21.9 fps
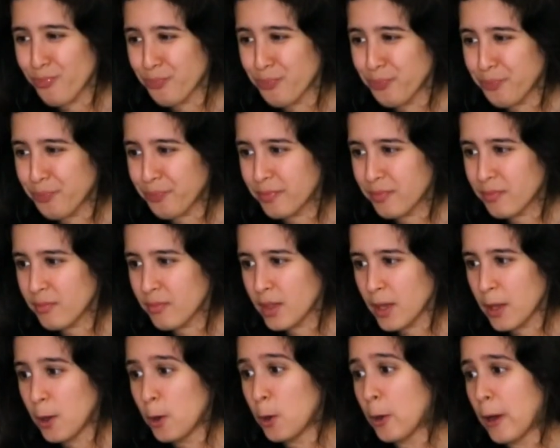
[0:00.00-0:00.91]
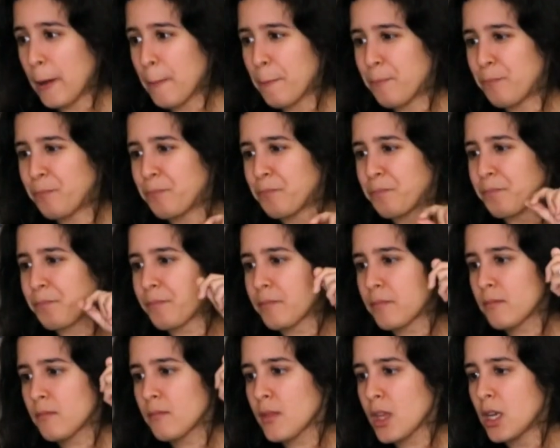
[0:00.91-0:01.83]
Okay,
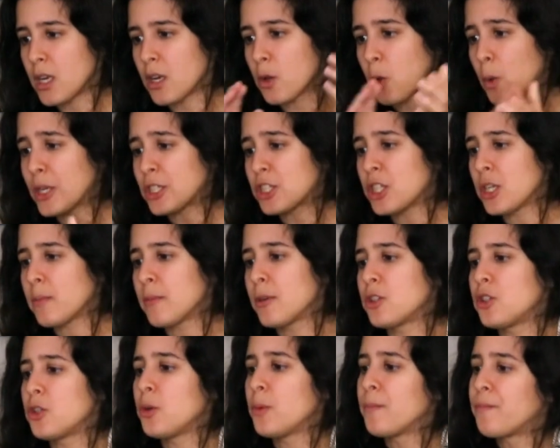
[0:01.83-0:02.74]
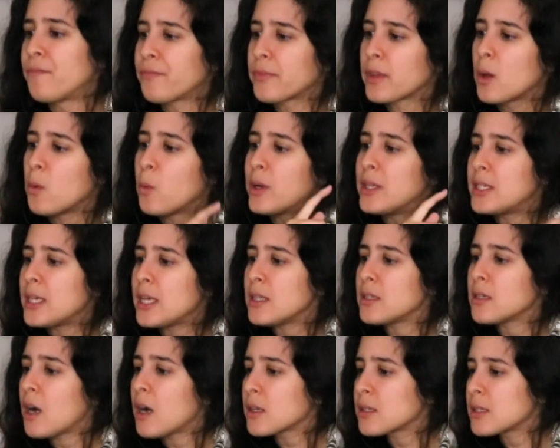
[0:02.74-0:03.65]
question number 2. When
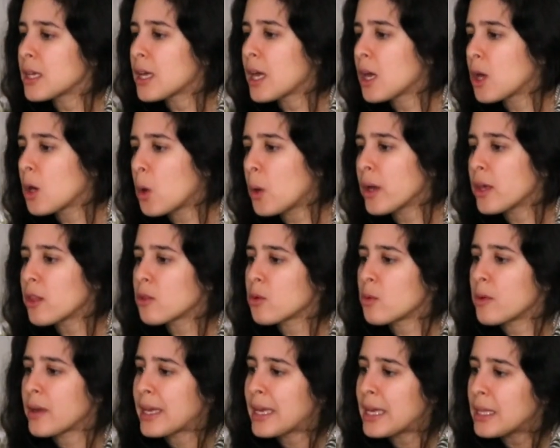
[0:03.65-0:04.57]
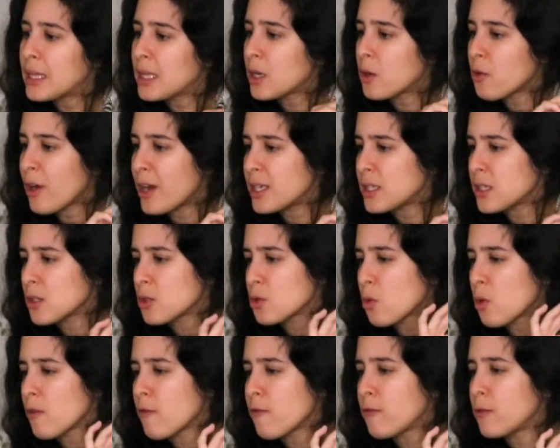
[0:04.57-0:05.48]
detoxing and going through a healing
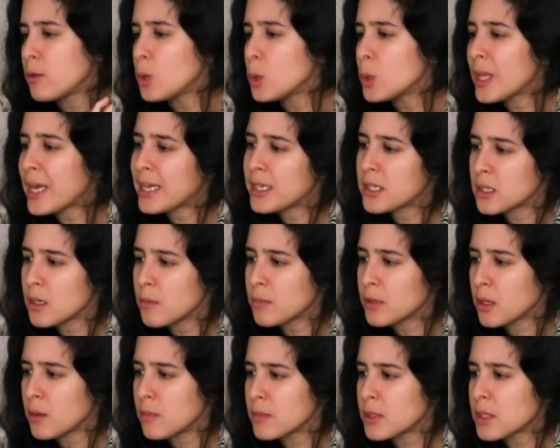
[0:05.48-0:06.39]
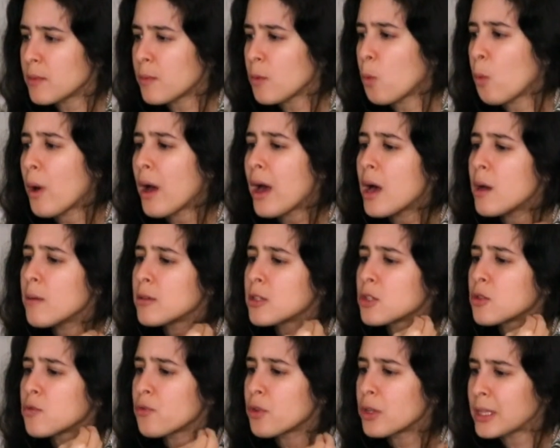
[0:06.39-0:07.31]
crisis or flu-like symptoms, what
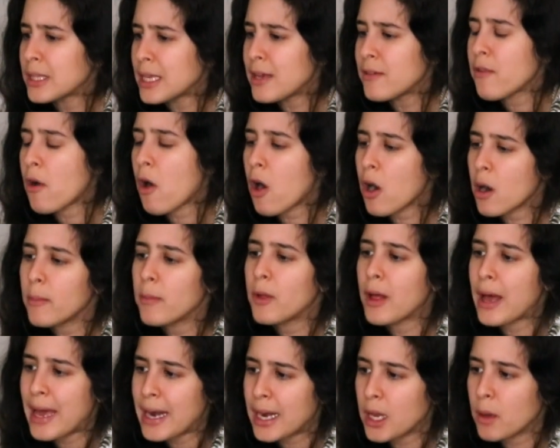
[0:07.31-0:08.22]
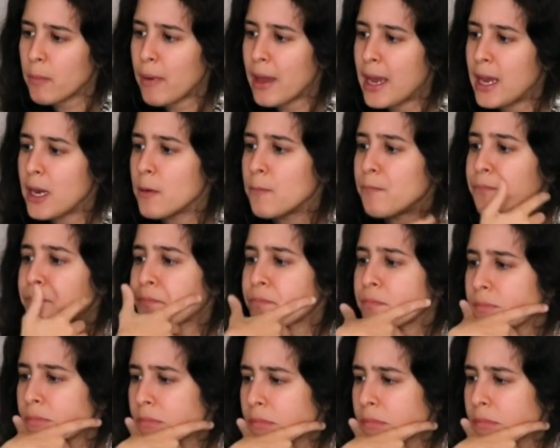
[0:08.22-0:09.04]
helps to relieve horrible headache pain?